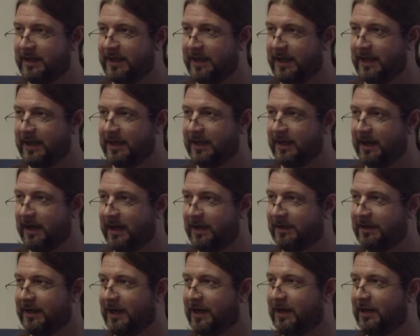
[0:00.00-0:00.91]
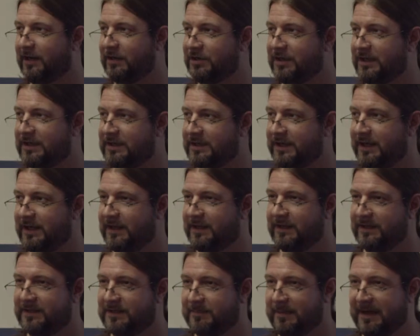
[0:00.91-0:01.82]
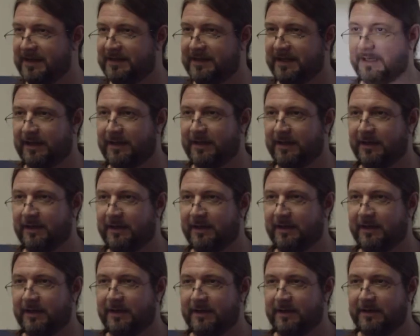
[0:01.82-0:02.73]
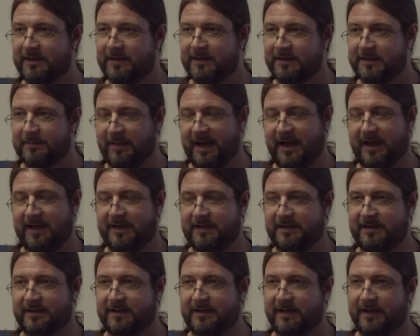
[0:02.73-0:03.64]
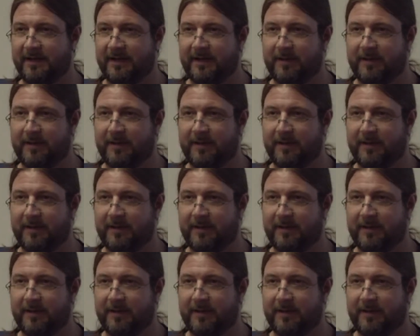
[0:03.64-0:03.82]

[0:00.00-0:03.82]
in ontologies in the semantic space.